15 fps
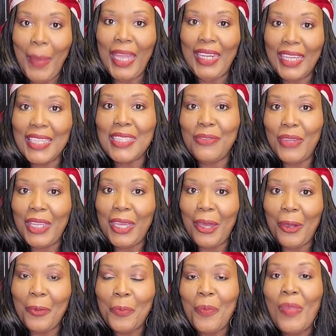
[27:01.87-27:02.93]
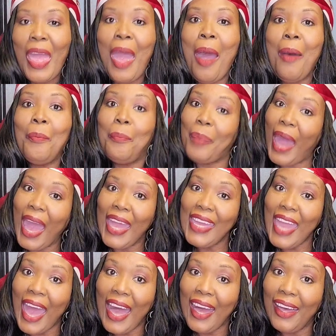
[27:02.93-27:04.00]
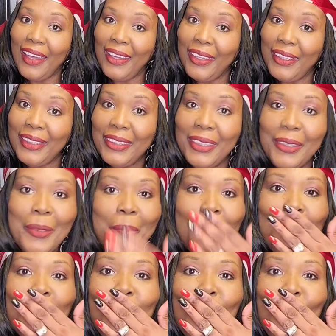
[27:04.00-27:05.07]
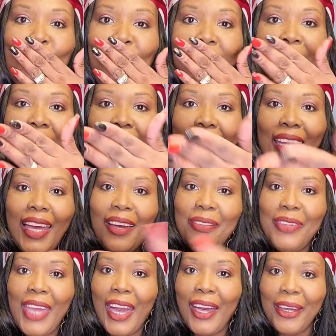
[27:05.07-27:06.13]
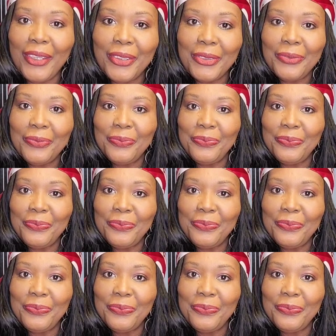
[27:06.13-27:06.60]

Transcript: my next video. Bye, y'all. Love y'all.